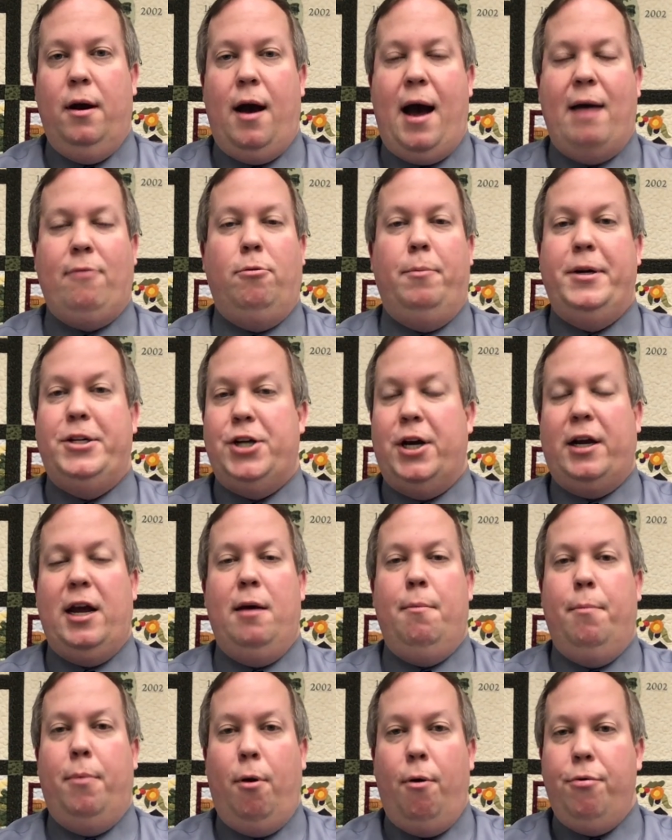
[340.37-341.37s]
I will be
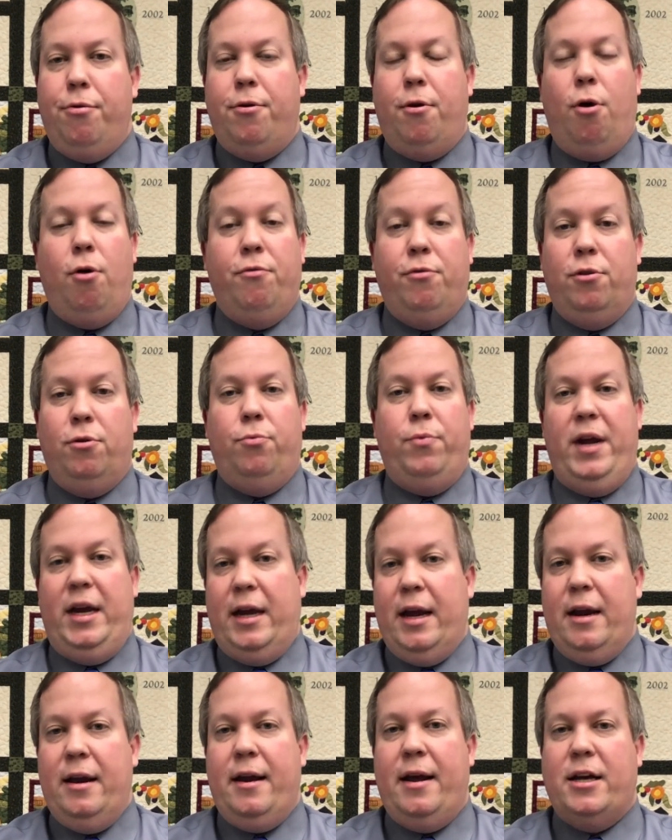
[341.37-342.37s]
checking both over the
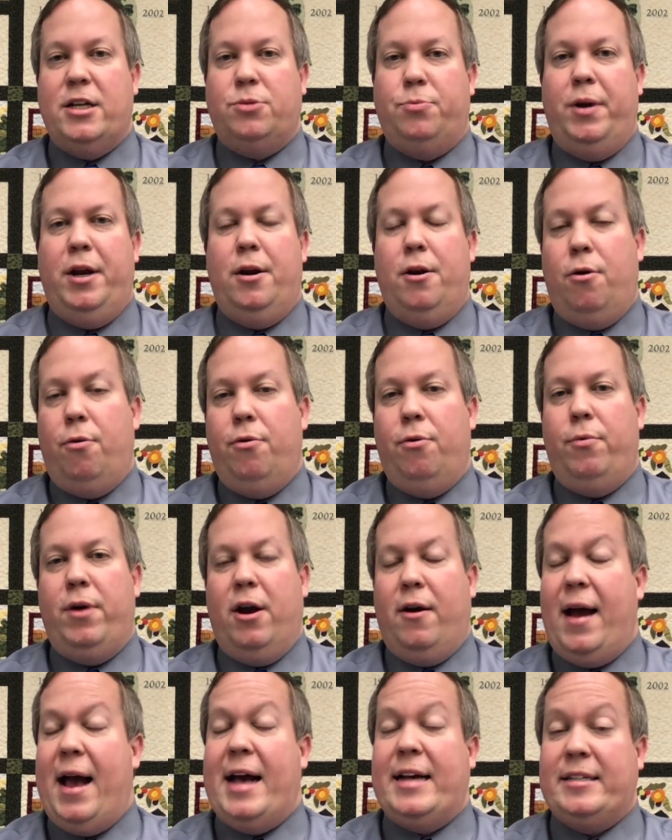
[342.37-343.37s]
weekend as we know that we
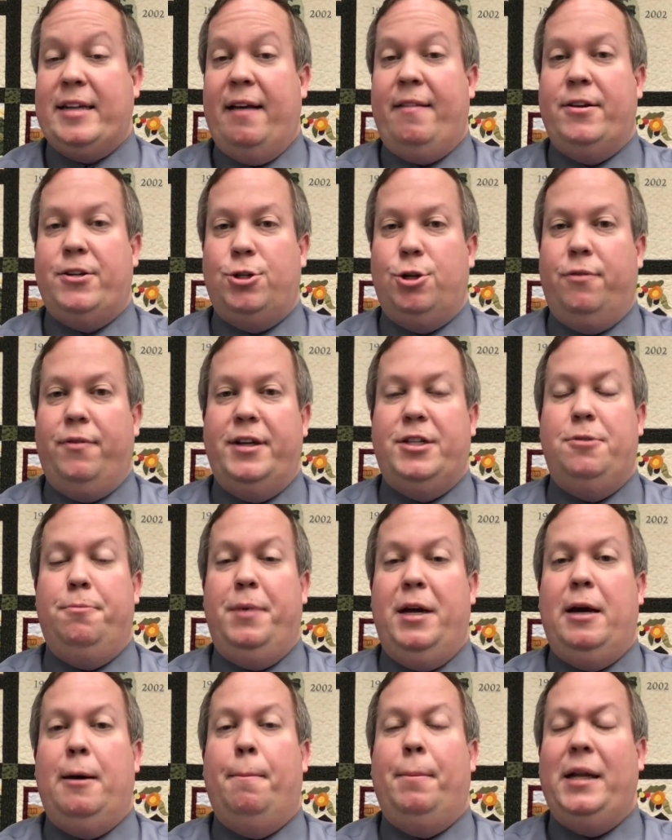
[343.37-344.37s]
are asking the survey to
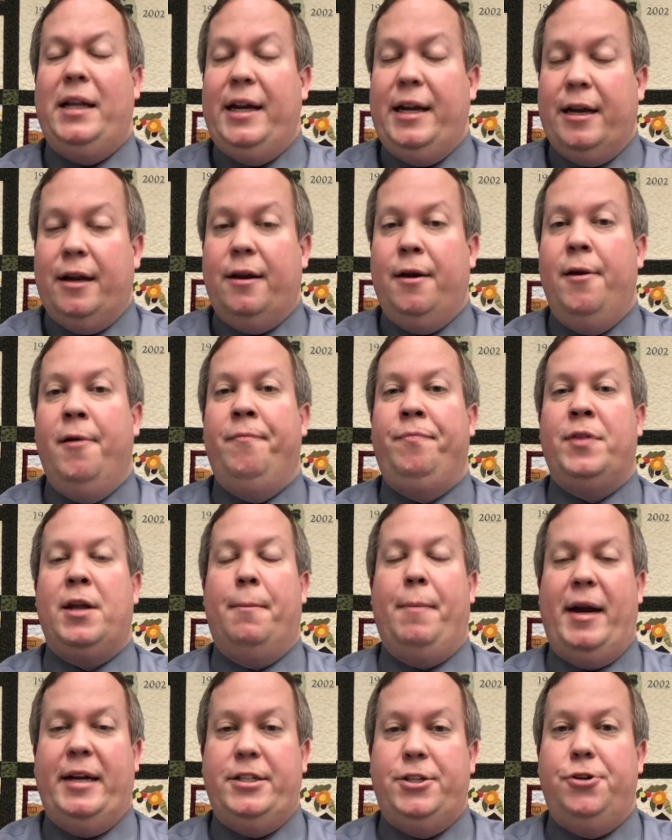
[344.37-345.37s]
be completed
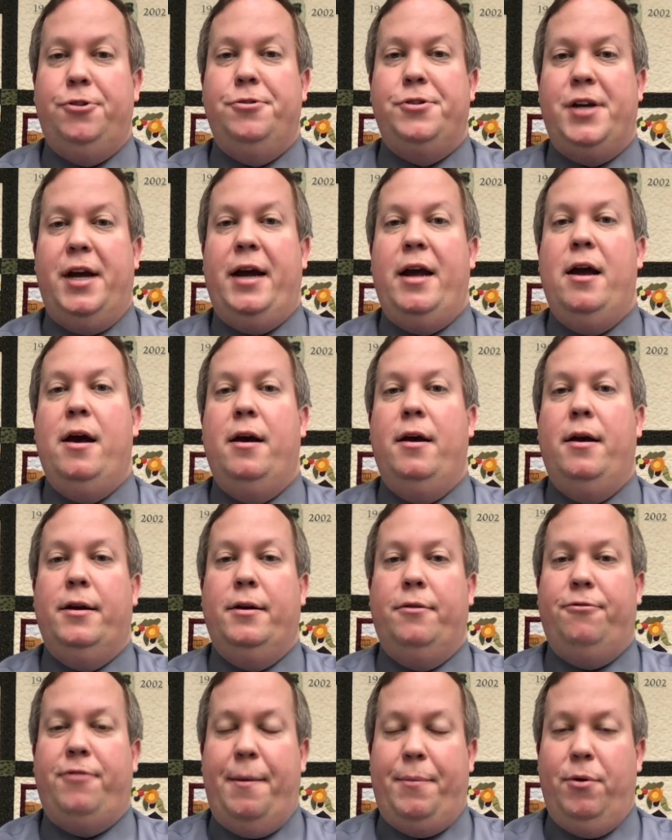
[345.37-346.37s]
by Tuesday,
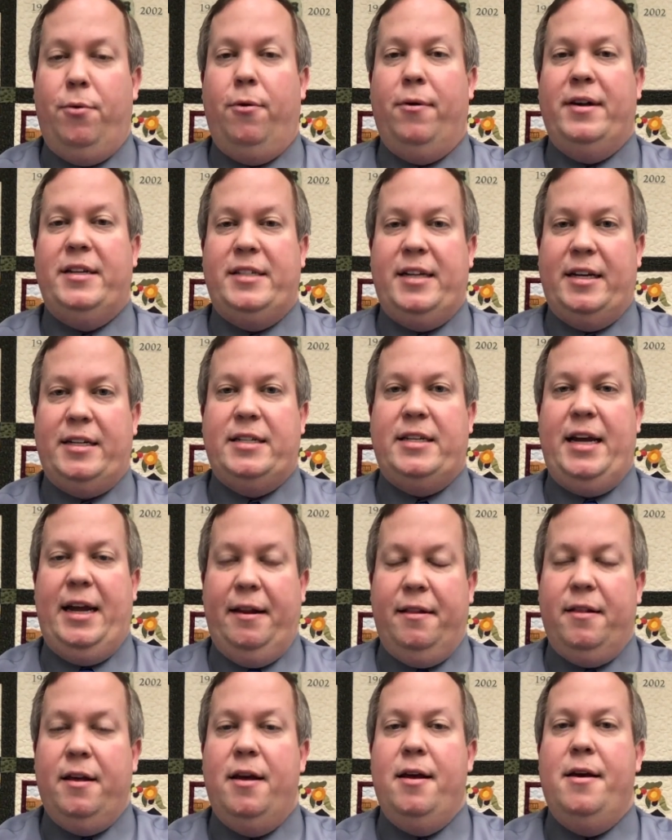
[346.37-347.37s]
February
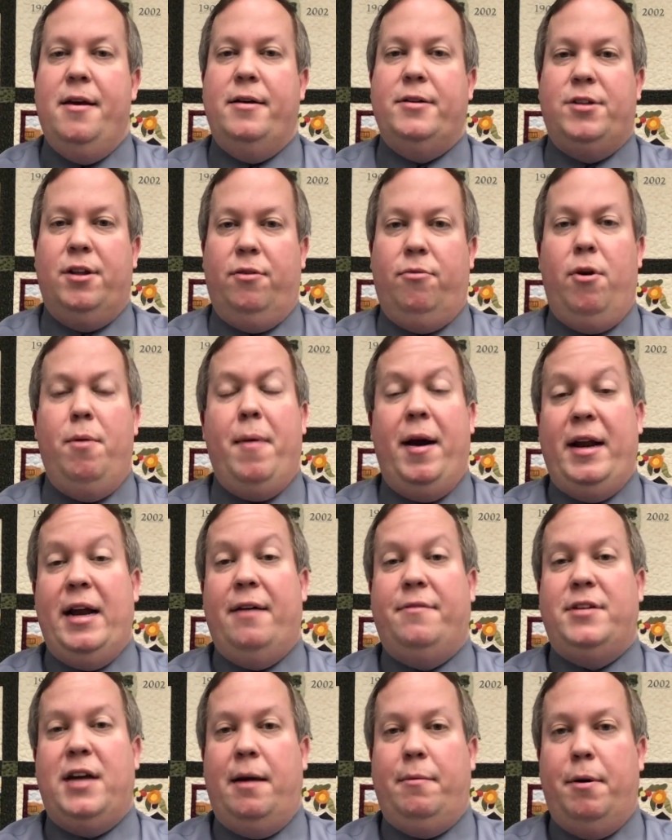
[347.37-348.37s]
16th so that we might
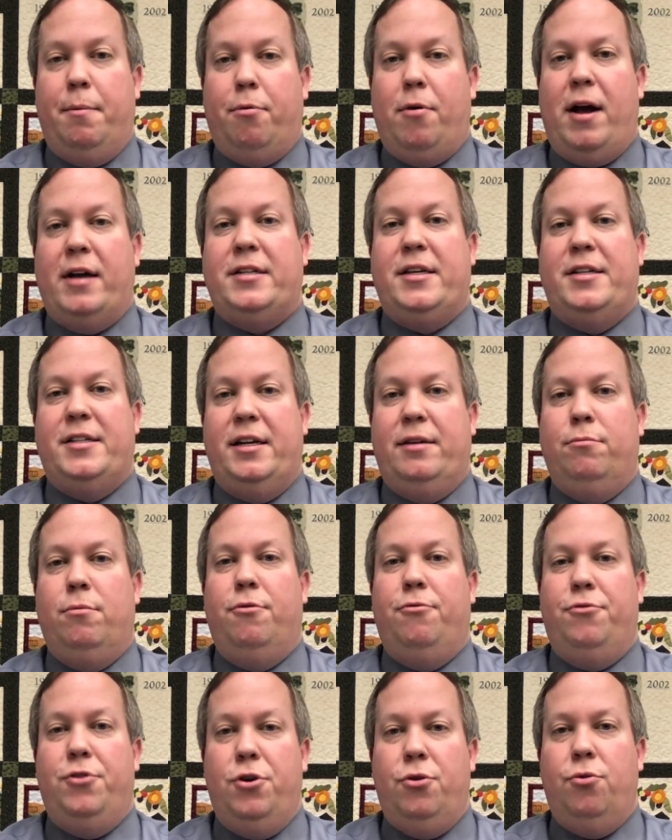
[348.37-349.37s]
have time to process and
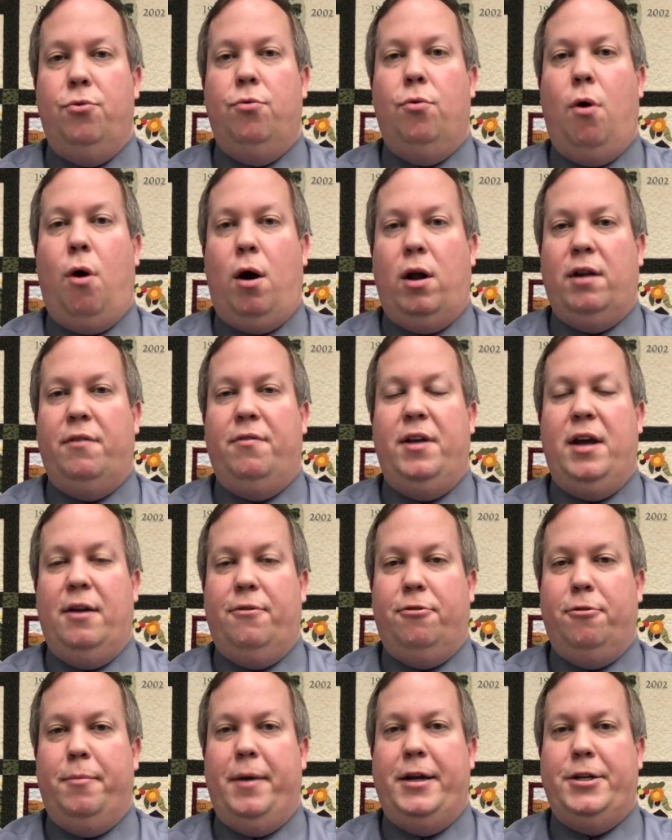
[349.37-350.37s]
review all of the
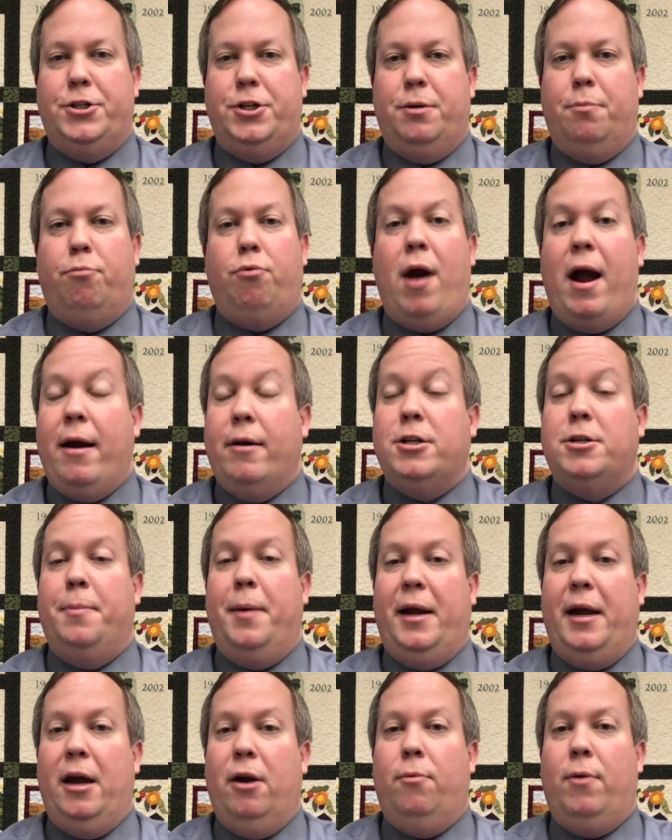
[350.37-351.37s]
information prior to
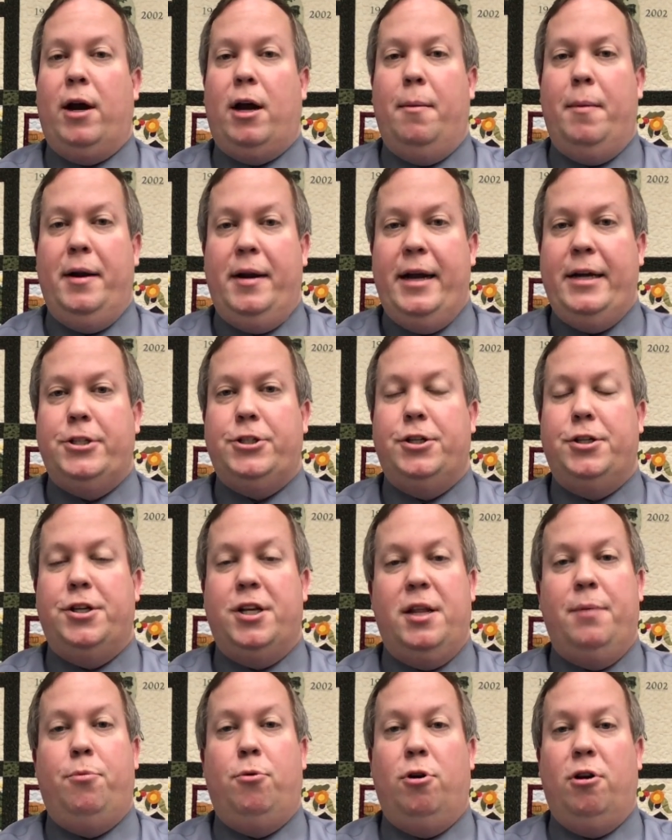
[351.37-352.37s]
making a recommendation to
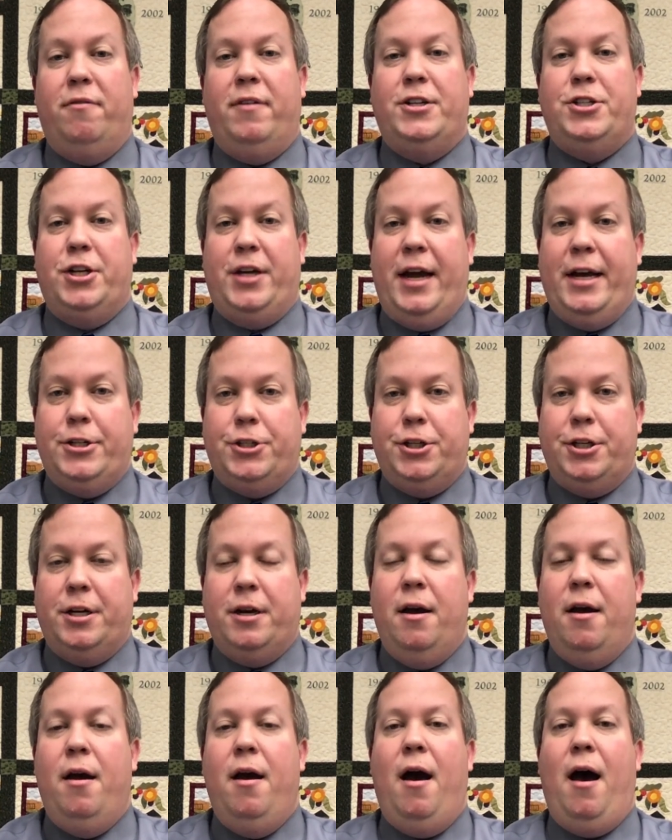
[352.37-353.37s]
the Board of Education
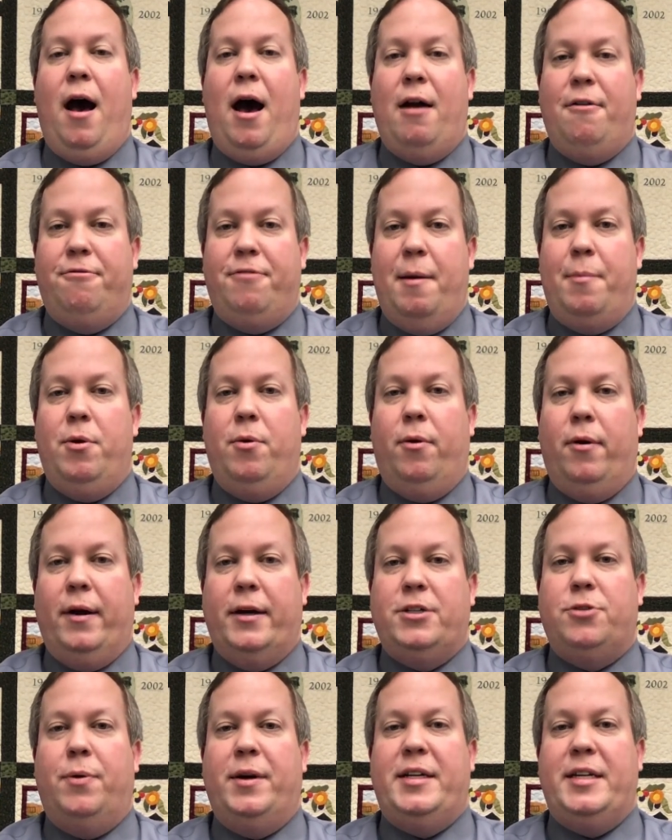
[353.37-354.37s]
on February
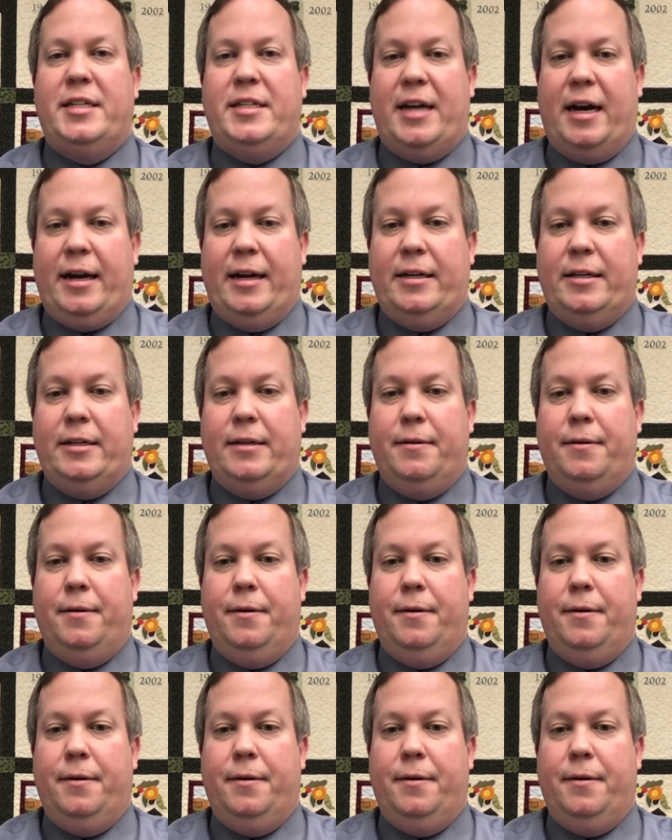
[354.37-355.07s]
22nd.